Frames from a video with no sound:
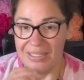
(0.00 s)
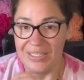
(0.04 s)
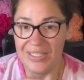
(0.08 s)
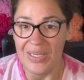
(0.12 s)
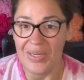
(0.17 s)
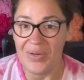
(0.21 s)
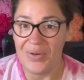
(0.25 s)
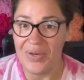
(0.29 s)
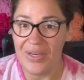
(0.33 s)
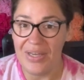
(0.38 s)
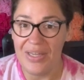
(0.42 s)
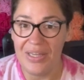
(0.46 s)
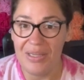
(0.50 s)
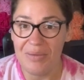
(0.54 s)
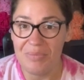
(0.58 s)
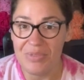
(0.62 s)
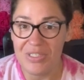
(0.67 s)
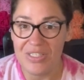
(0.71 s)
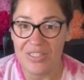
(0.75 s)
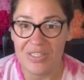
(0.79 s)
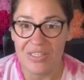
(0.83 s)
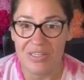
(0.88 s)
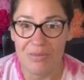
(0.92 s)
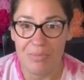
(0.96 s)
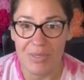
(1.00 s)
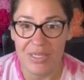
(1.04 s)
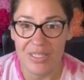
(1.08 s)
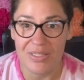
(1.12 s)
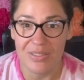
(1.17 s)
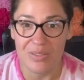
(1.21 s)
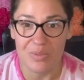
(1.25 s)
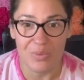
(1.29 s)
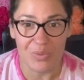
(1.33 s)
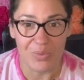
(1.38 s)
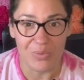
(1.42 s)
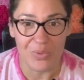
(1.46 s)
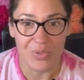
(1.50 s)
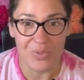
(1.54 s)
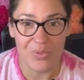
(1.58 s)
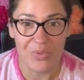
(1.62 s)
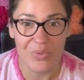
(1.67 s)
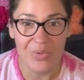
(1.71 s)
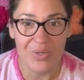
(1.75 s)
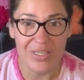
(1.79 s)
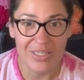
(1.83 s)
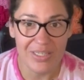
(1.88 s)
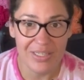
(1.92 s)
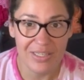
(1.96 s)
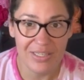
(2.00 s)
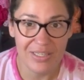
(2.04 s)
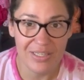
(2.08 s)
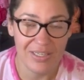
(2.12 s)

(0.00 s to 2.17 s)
So I'm just going to make this one real quick.